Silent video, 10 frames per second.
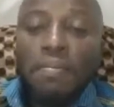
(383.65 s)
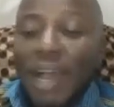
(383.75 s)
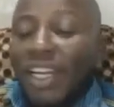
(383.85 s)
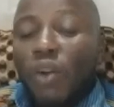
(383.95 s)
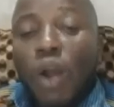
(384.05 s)

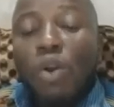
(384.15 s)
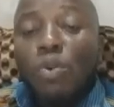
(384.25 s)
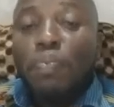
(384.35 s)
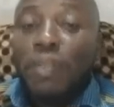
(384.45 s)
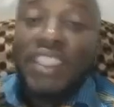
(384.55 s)
But the one
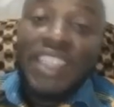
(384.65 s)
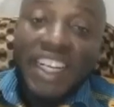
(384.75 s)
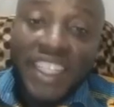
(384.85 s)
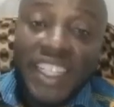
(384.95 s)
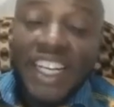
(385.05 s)
who picks
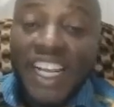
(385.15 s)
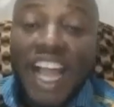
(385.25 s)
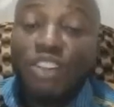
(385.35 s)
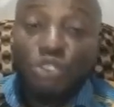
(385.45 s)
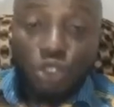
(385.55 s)
the green
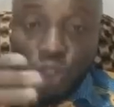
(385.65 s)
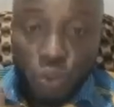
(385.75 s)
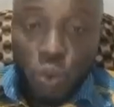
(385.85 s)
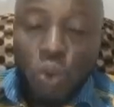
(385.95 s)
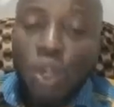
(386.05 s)
card to
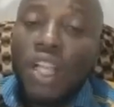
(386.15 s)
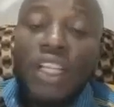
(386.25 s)
show